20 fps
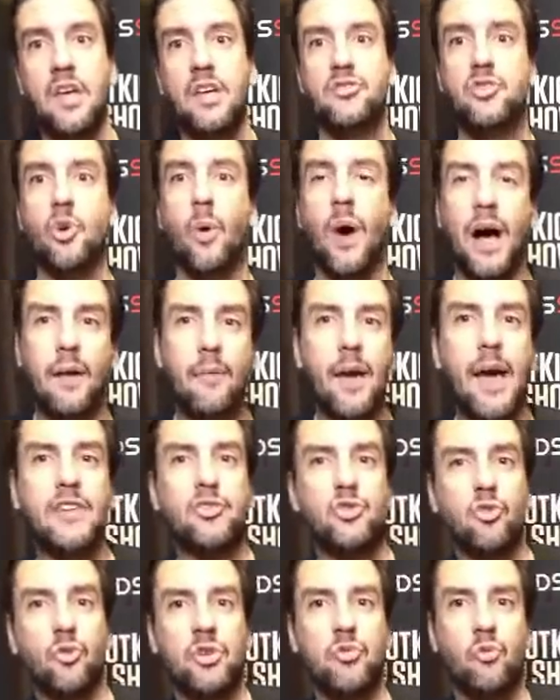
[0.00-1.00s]
So I'm
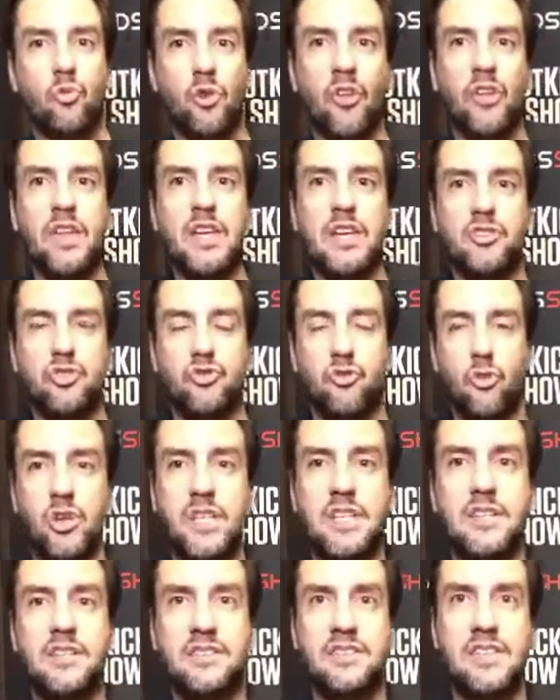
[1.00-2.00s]
actually really
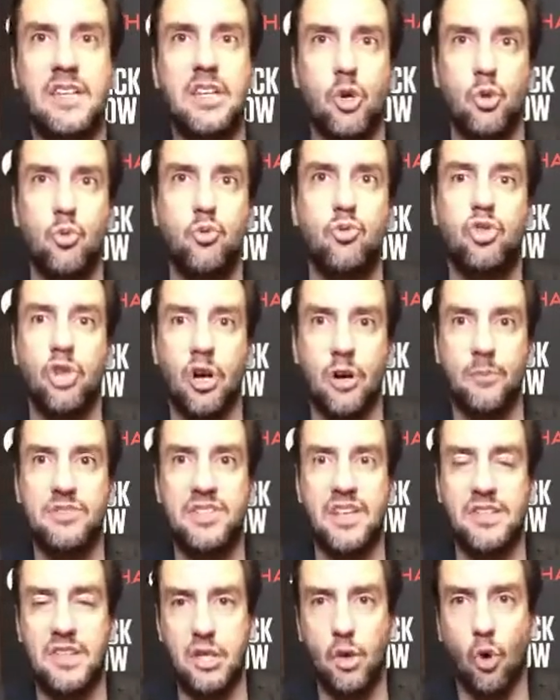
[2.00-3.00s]
intrigued to see who
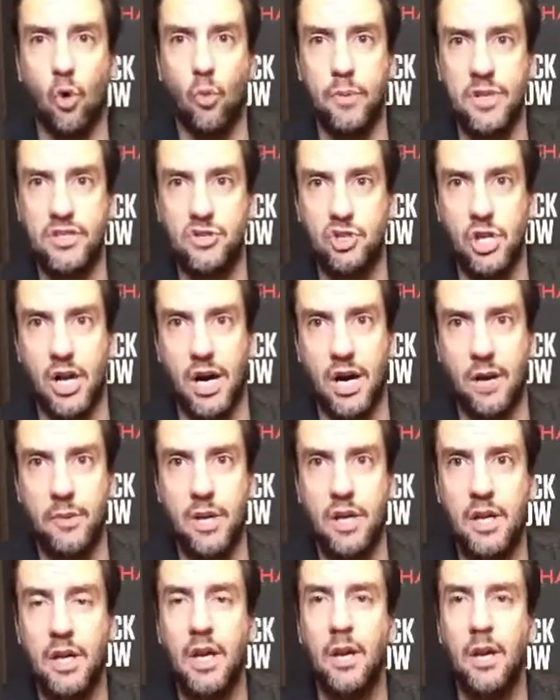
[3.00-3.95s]
jumps at the Ole Miss job